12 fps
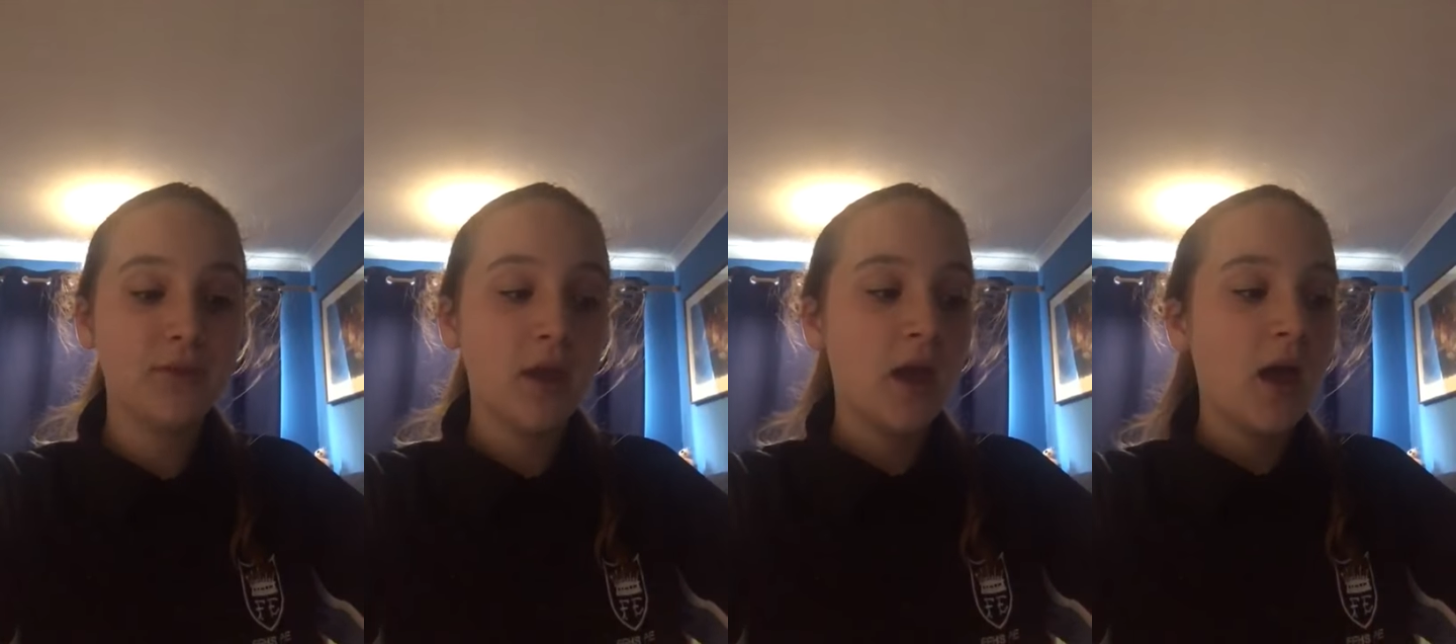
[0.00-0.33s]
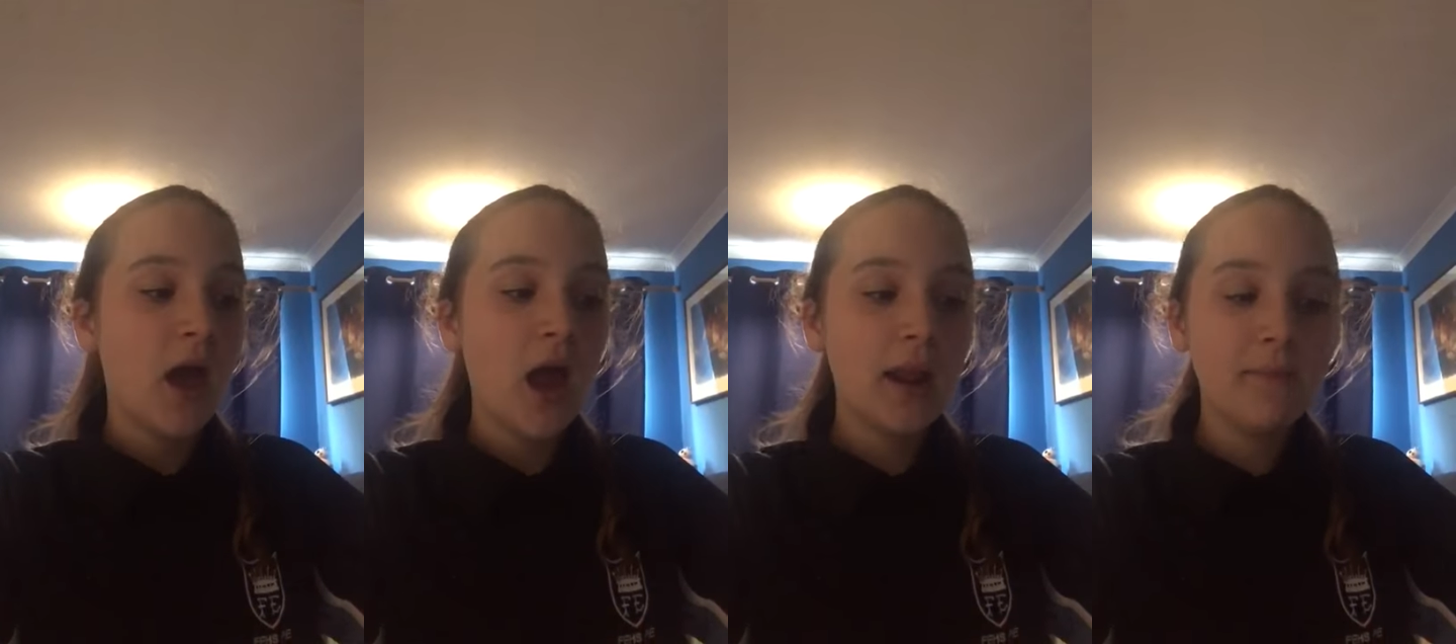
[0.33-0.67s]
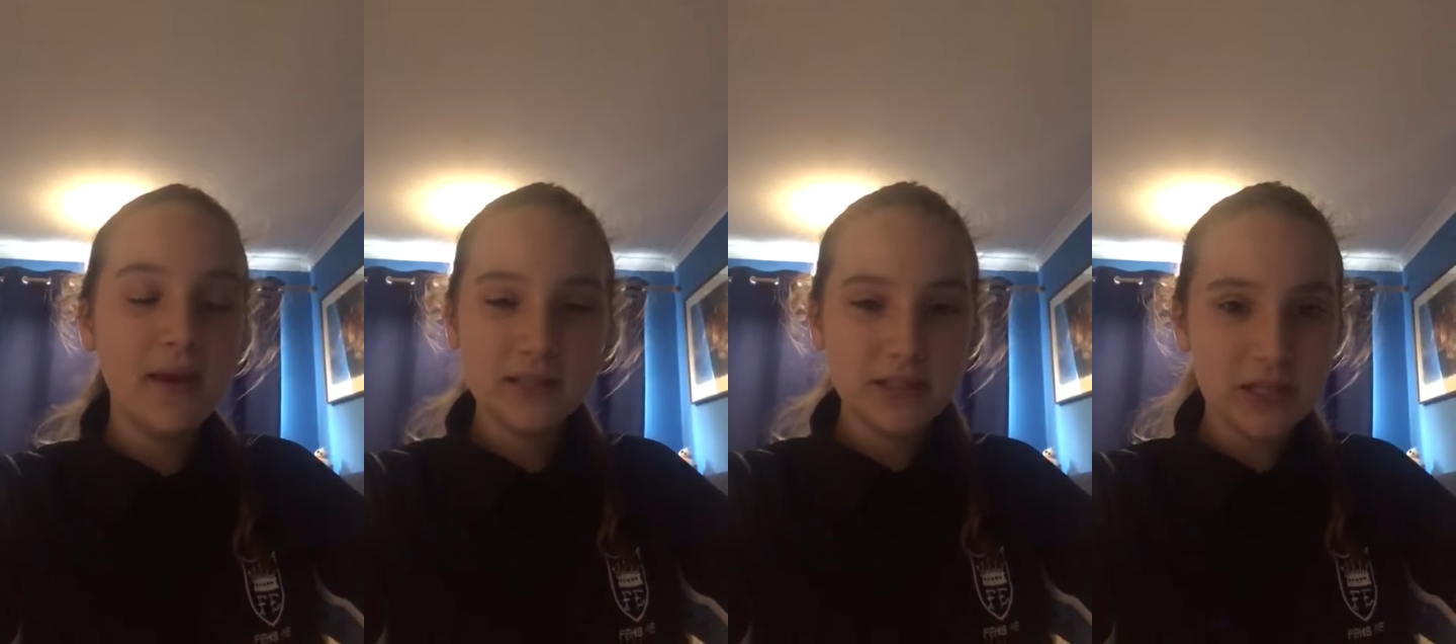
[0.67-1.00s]
and I'm
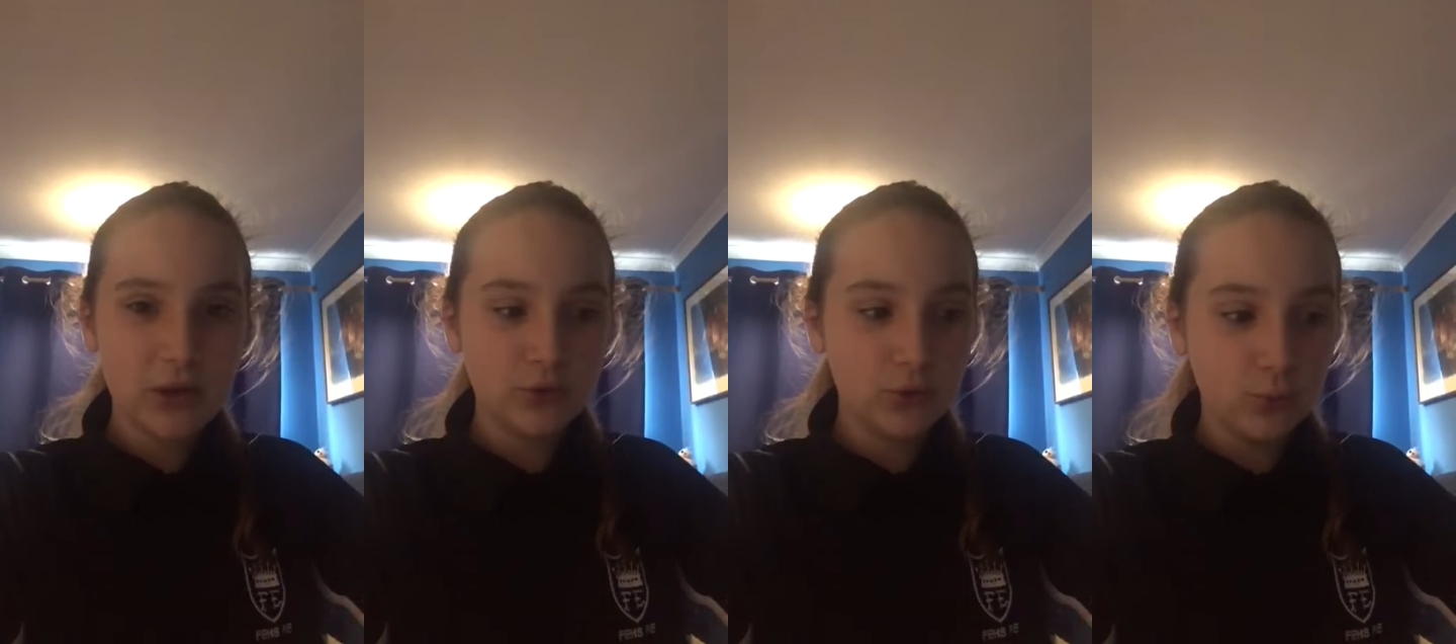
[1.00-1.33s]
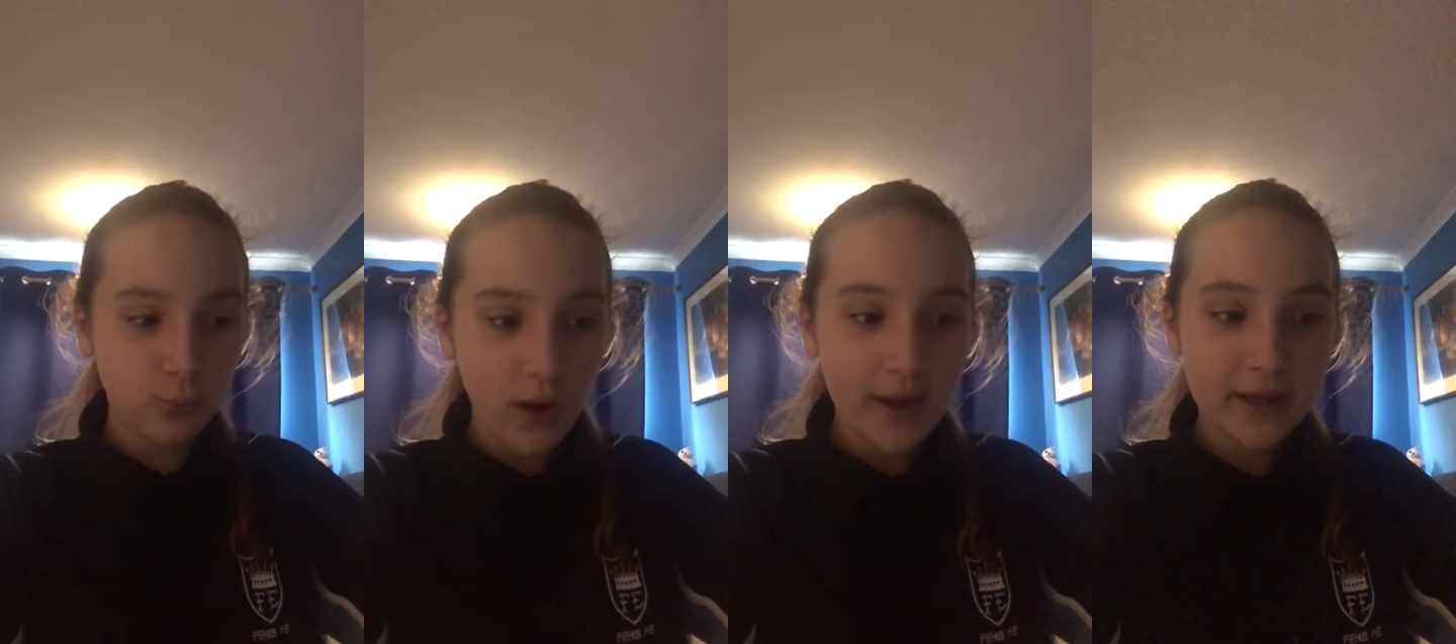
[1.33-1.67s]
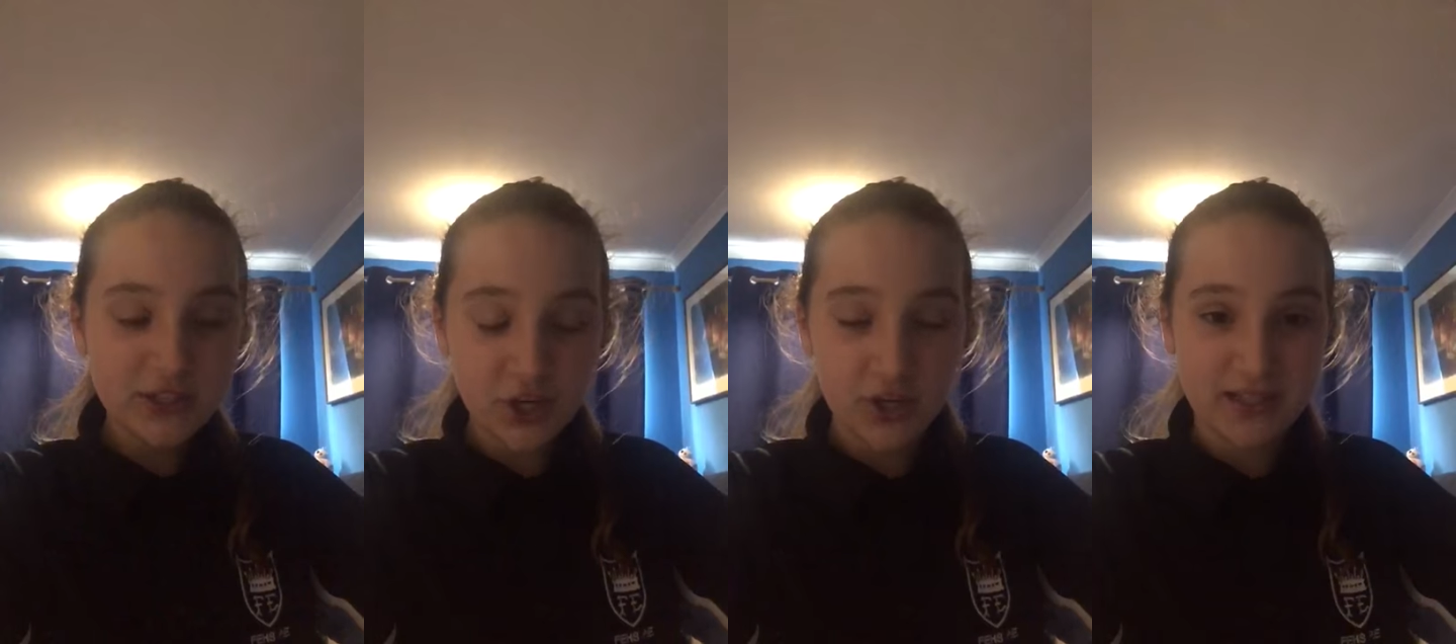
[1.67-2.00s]
here to tell you why
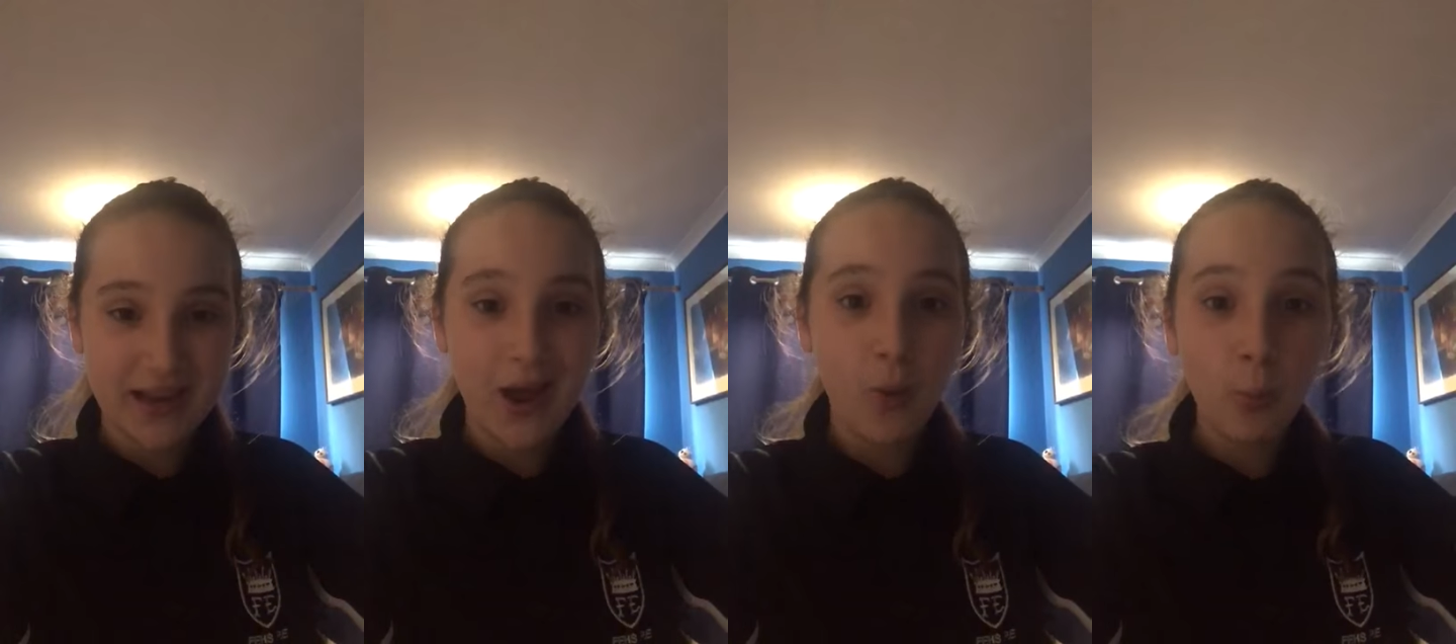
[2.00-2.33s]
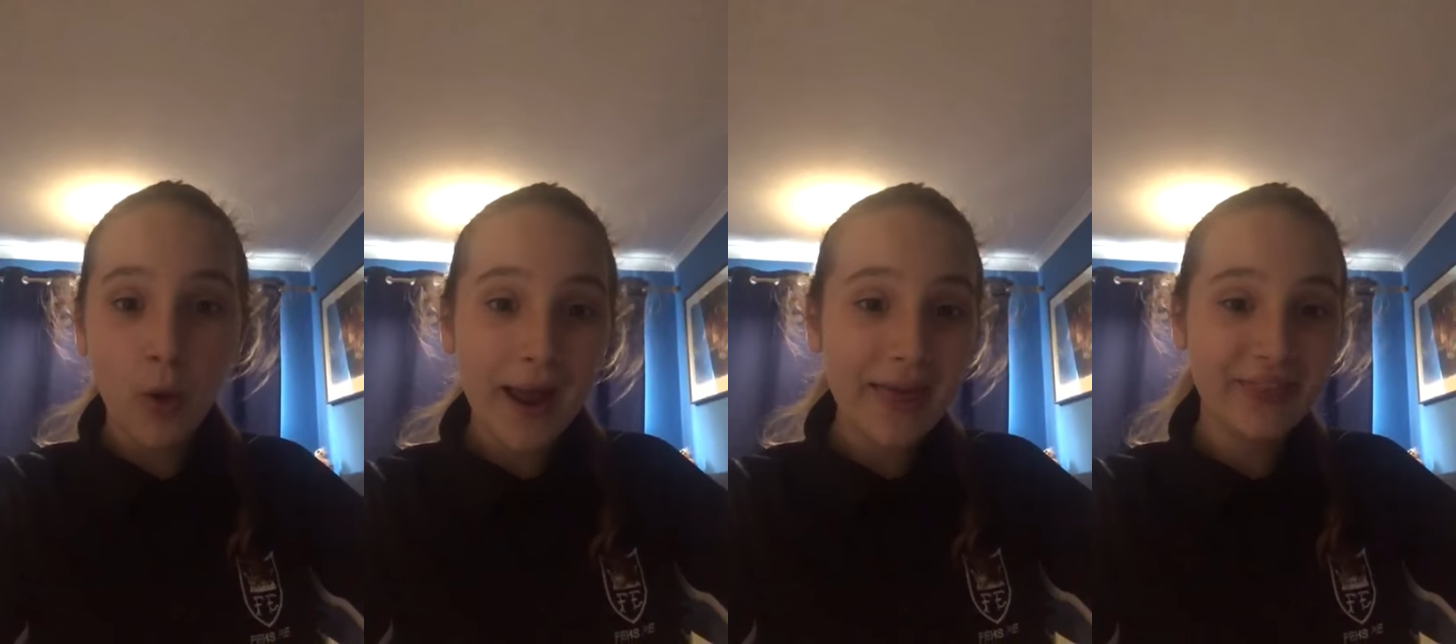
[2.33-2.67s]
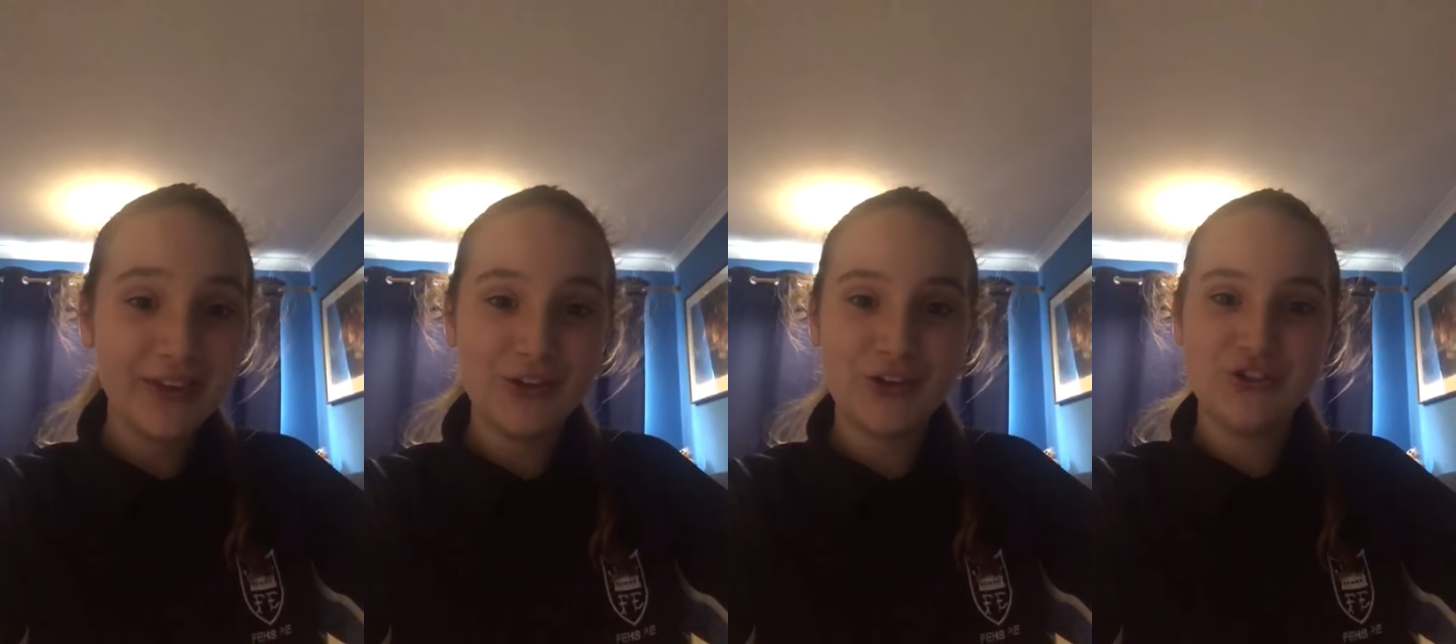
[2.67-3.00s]
I chose it and why I
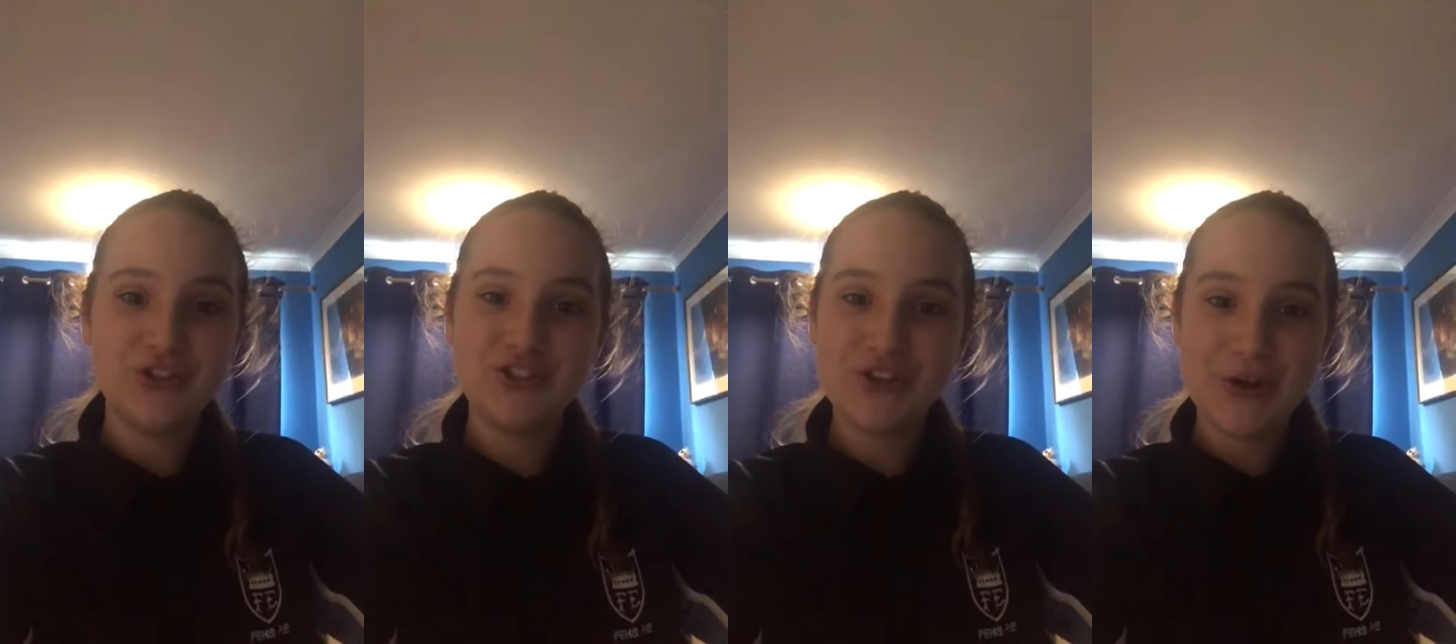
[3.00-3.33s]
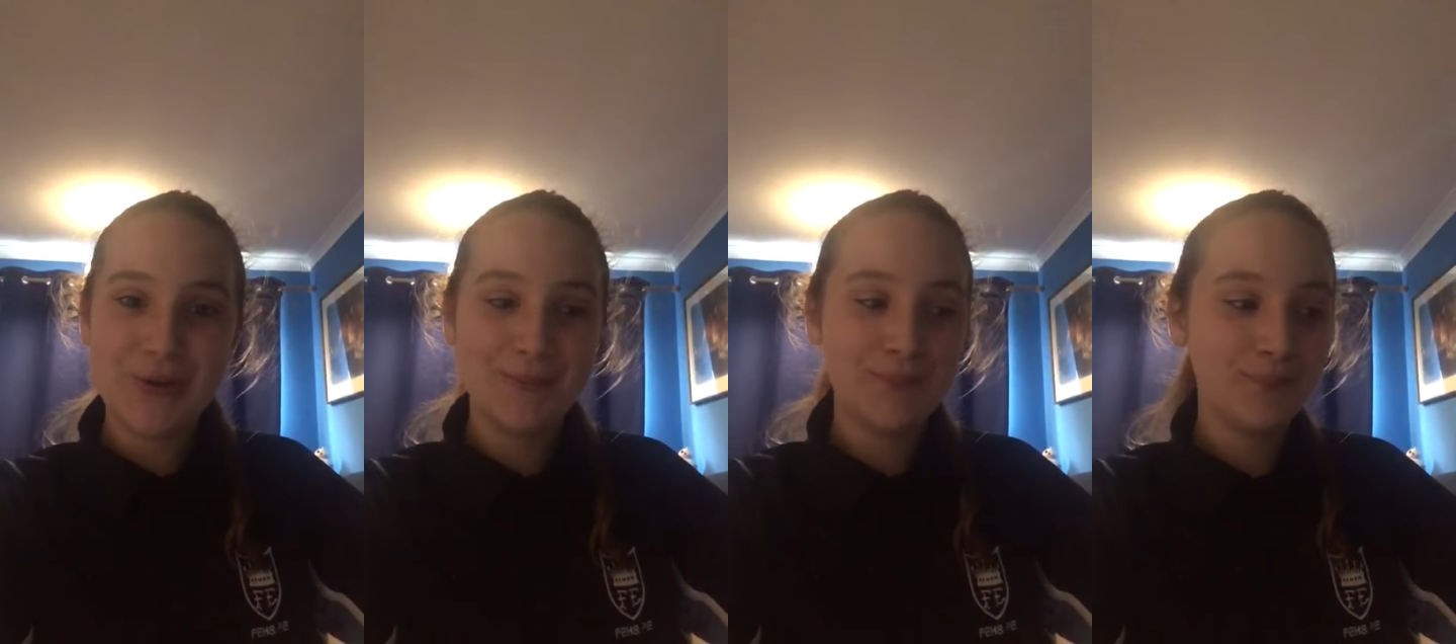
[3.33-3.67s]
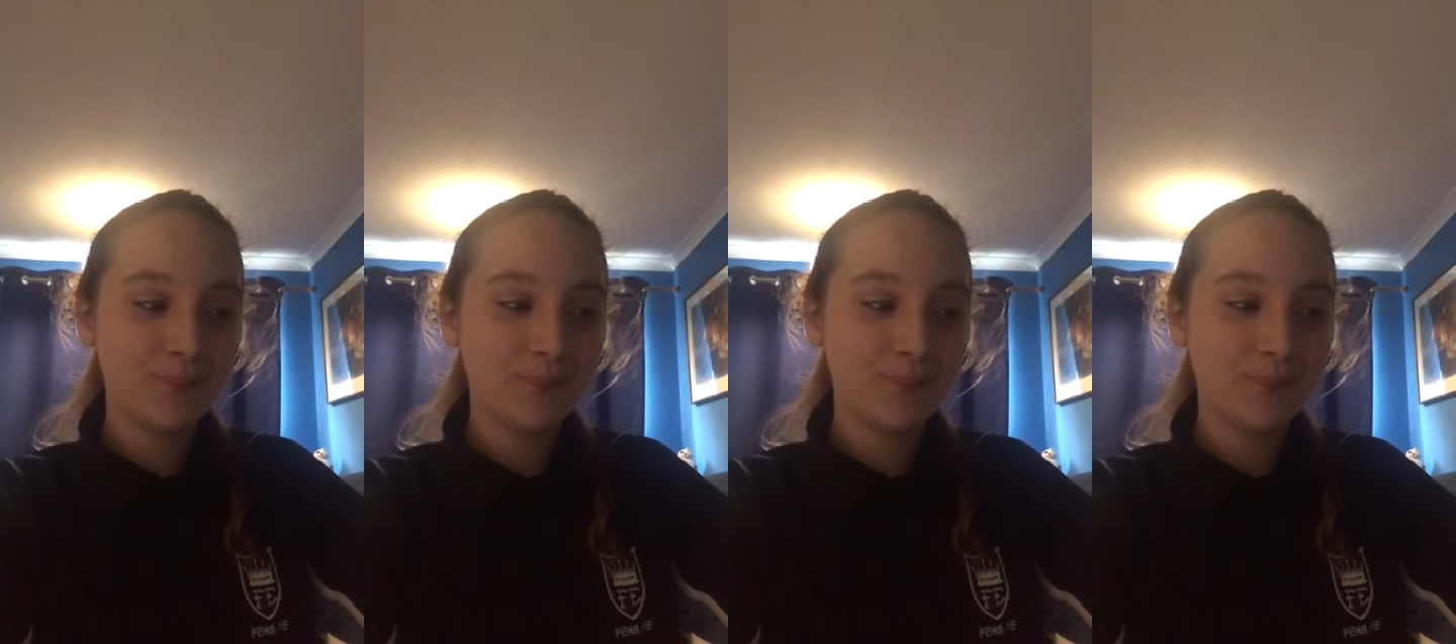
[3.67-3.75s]
think you should too.